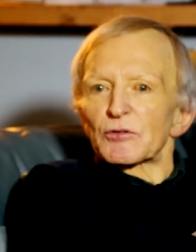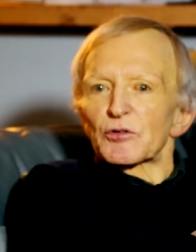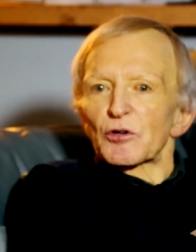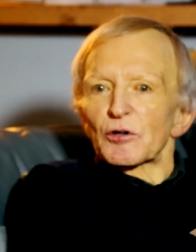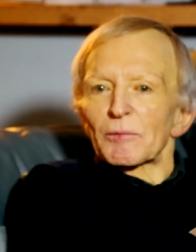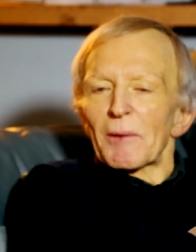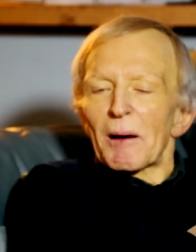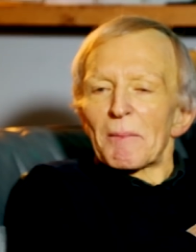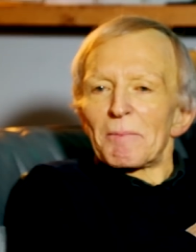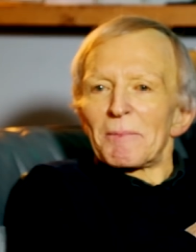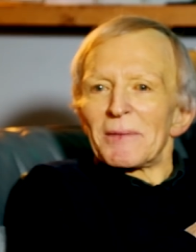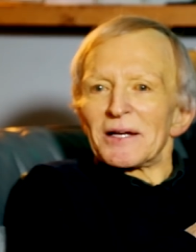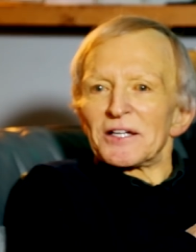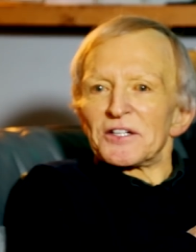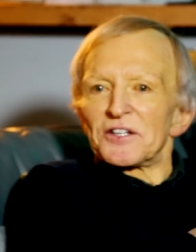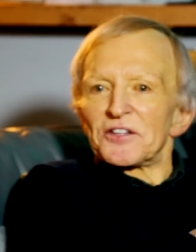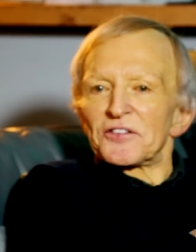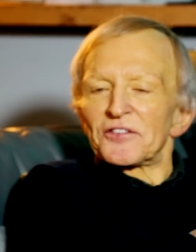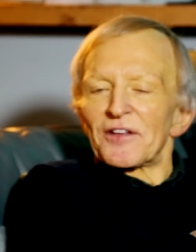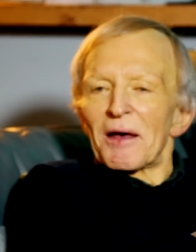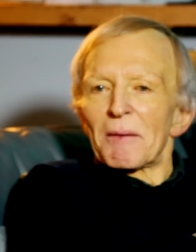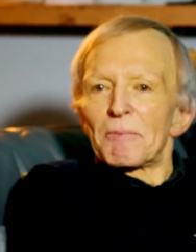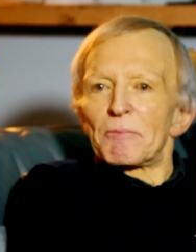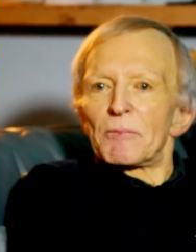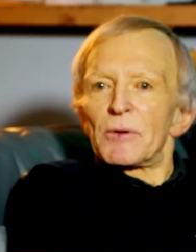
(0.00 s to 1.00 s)
talking about
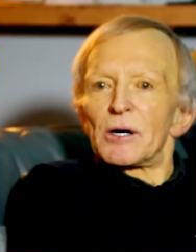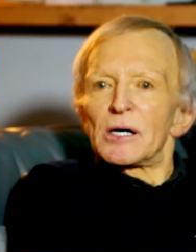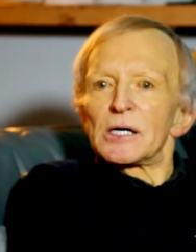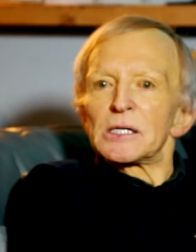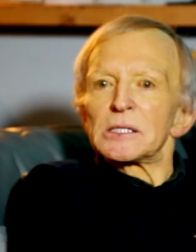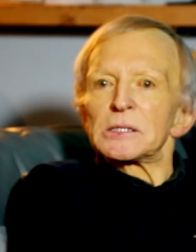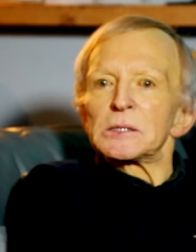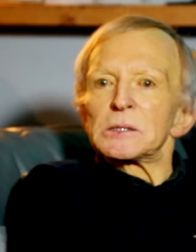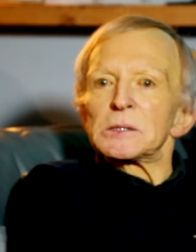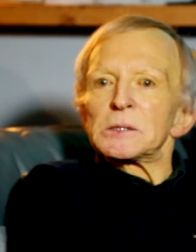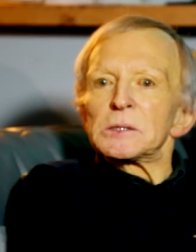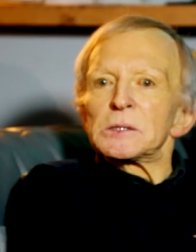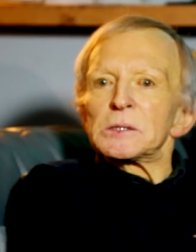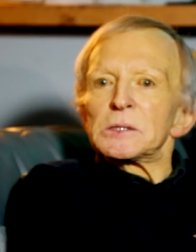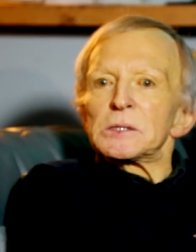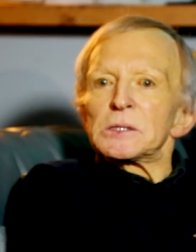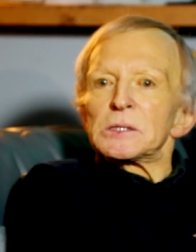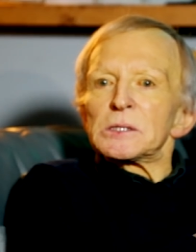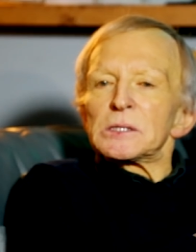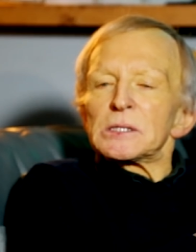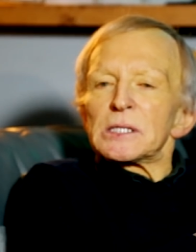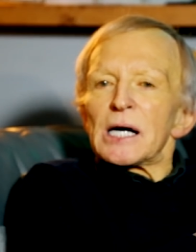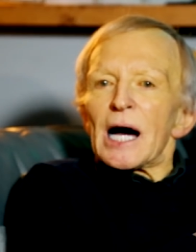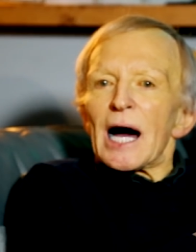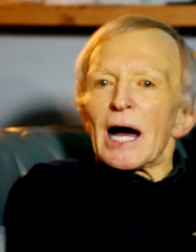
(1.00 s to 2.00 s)
mid-December,
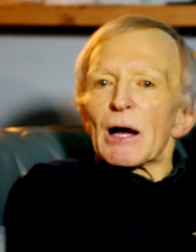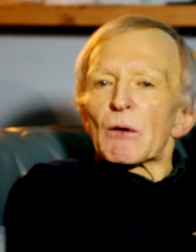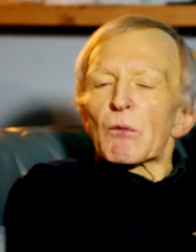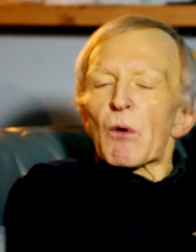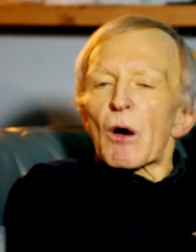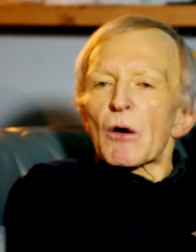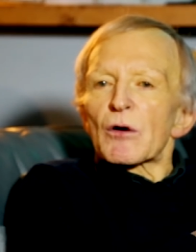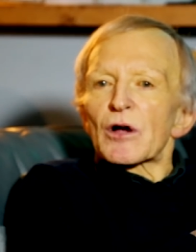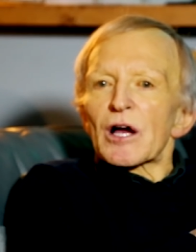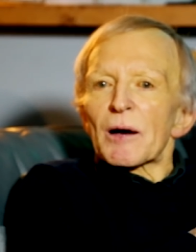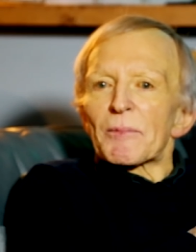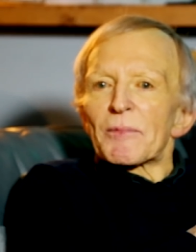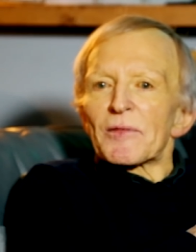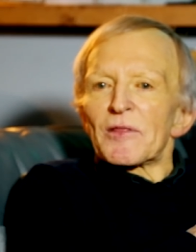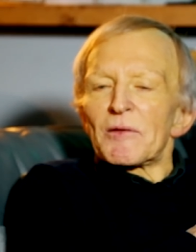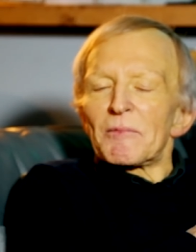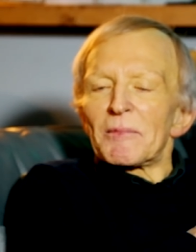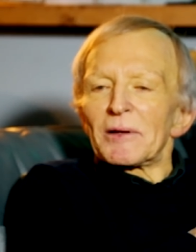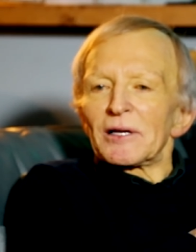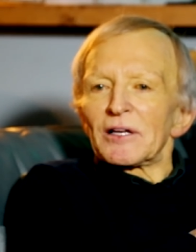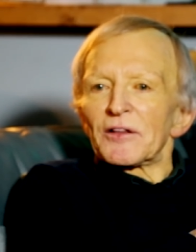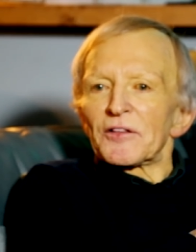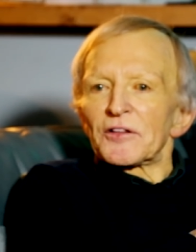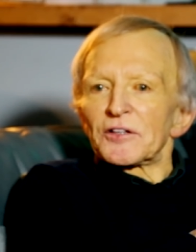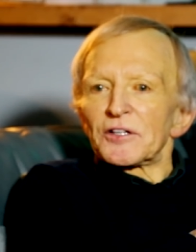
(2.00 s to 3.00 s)
I woke up in the
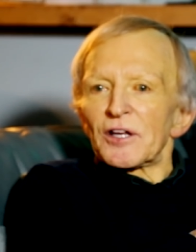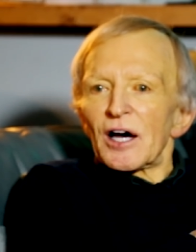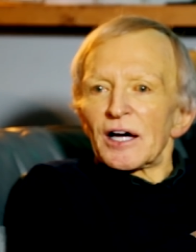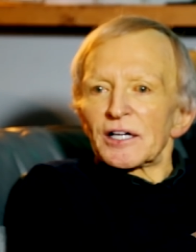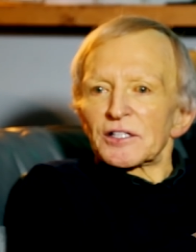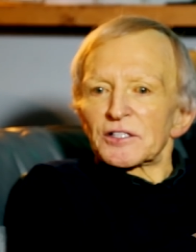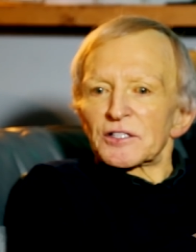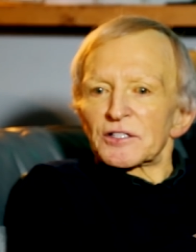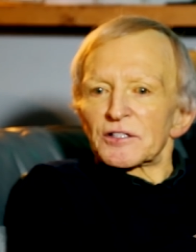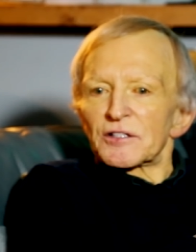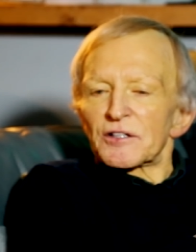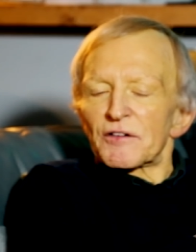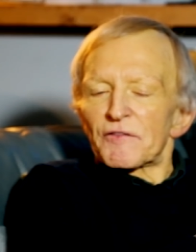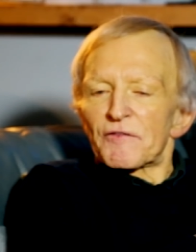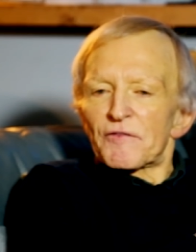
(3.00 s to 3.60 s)
middle of the night.